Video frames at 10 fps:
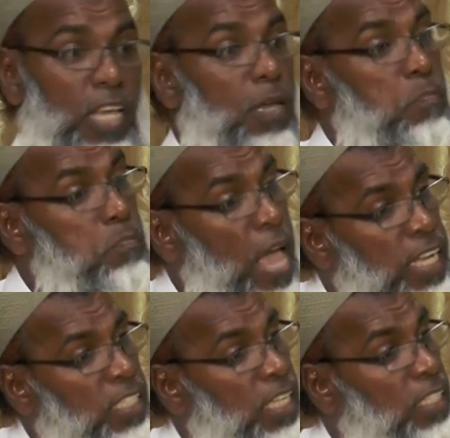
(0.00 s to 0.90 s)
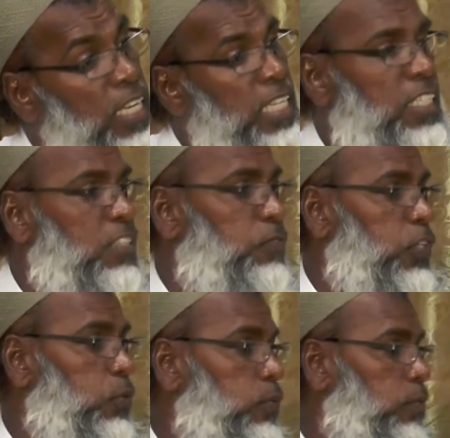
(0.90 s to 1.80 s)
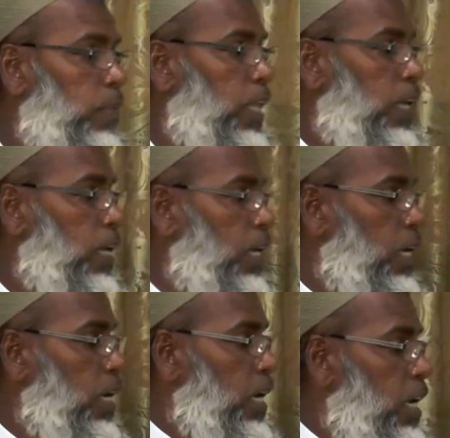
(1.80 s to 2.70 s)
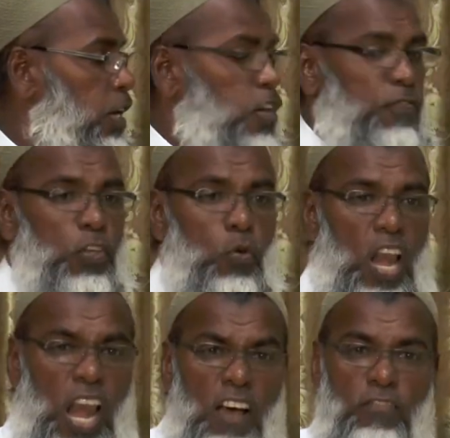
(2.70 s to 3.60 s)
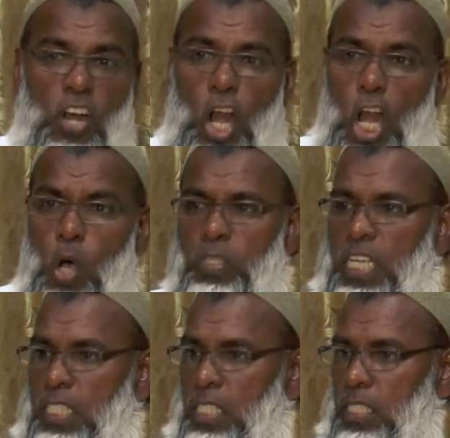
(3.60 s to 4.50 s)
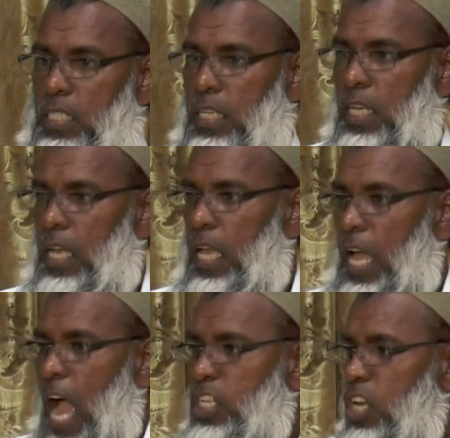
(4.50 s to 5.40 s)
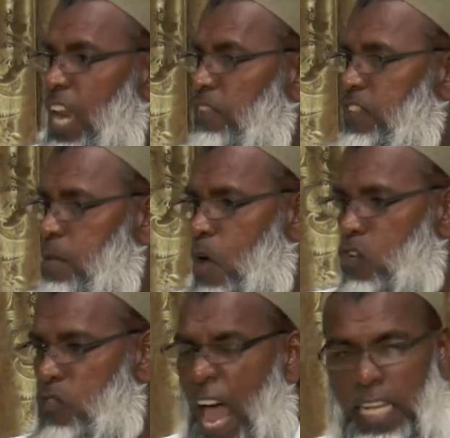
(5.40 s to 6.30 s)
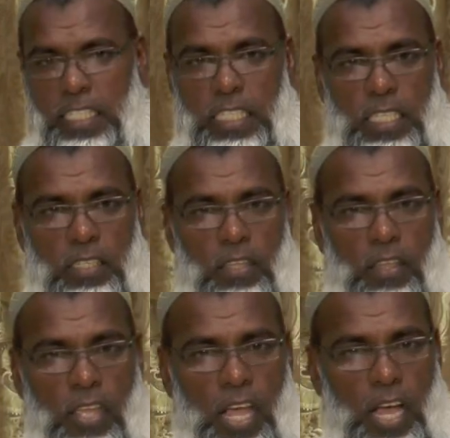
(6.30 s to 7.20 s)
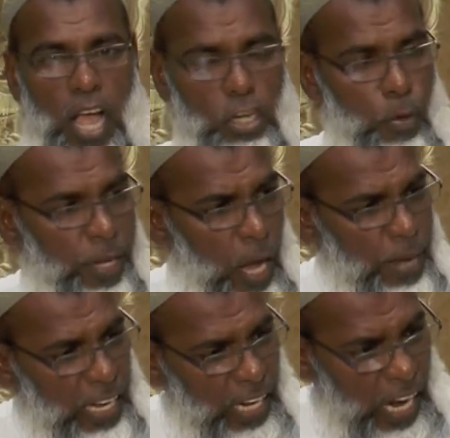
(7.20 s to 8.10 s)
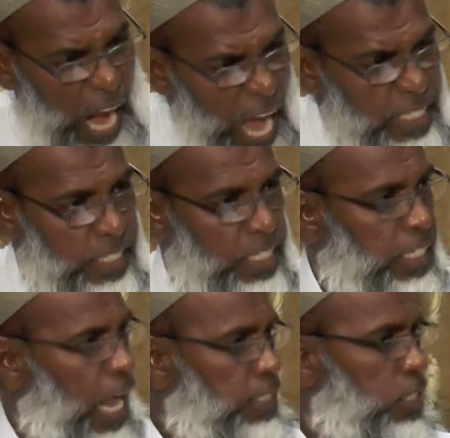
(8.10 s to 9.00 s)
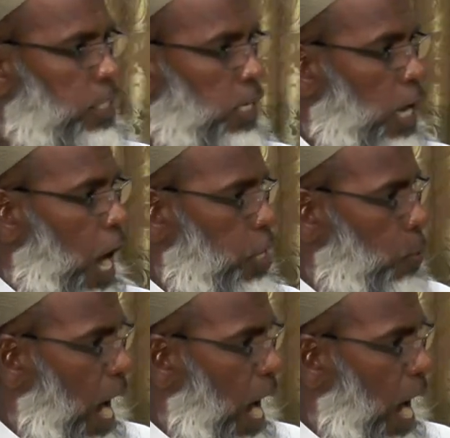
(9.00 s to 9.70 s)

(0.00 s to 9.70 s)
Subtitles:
He makes it easy for you. If you love lewdness and you love immorality and you become inclined to that and you